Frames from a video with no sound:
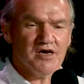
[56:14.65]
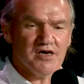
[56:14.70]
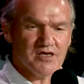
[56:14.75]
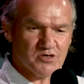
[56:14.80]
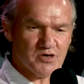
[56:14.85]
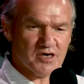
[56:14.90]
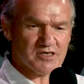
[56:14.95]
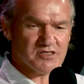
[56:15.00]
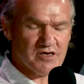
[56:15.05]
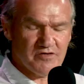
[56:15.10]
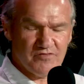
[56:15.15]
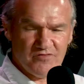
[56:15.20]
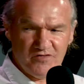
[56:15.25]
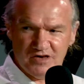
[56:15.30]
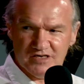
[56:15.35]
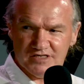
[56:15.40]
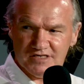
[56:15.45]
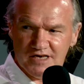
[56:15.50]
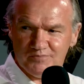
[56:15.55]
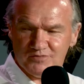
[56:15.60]
to actually
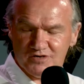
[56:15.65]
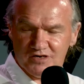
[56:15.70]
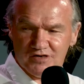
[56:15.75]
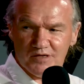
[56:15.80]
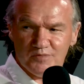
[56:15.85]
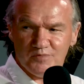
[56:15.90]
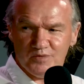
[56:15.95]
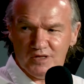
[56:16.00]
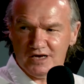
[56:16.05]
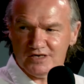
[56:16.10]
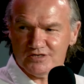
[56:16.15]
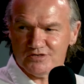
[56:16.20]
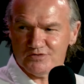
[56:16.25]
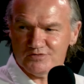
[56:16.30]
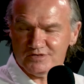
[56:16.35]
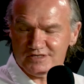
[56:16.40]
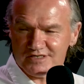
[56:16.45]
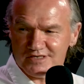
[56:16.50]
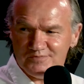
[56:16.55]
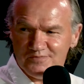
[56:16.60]
fess up to the
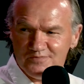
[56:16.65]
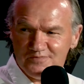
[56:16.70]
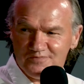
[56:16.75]
plagiarism.